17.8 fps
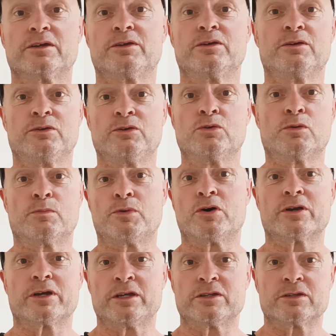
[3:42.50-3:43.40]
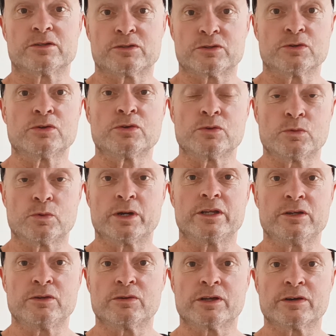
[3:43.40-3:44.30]
your body to do
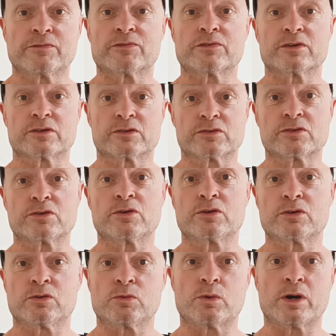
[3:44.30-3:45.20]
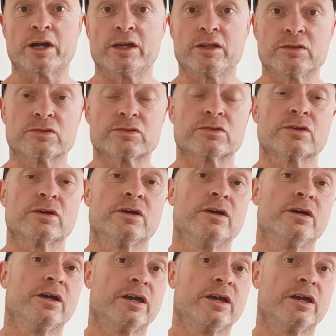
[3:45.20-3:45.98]
when you lift external weights,